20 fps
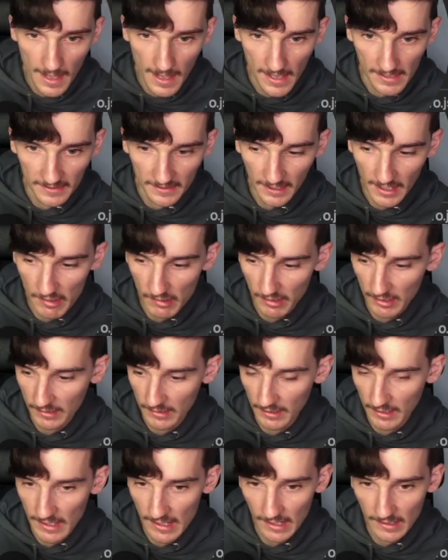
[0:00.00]
And how can
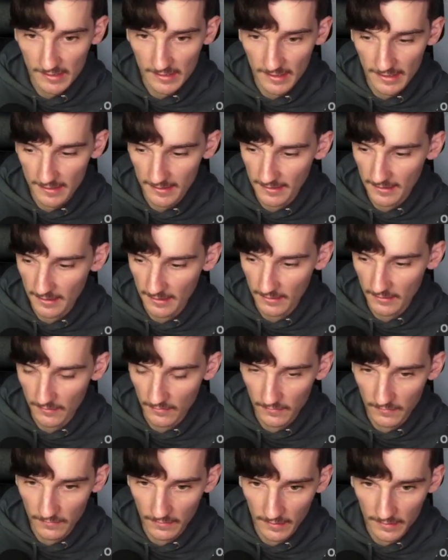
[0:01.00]
I access the
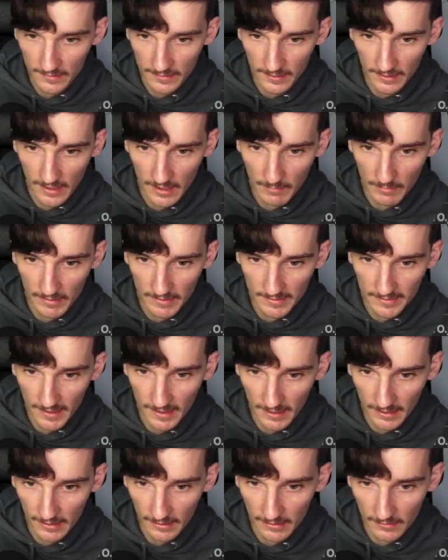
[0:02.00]
first element,
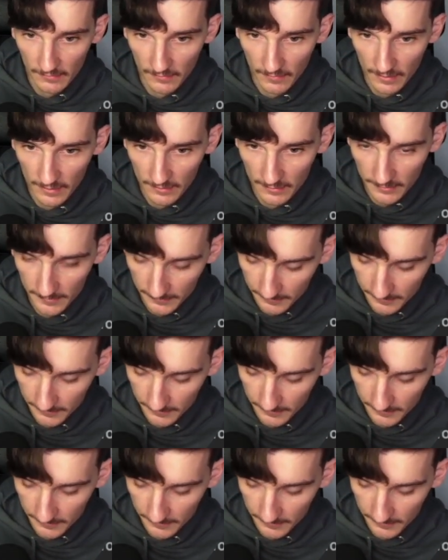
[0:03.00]
second, third?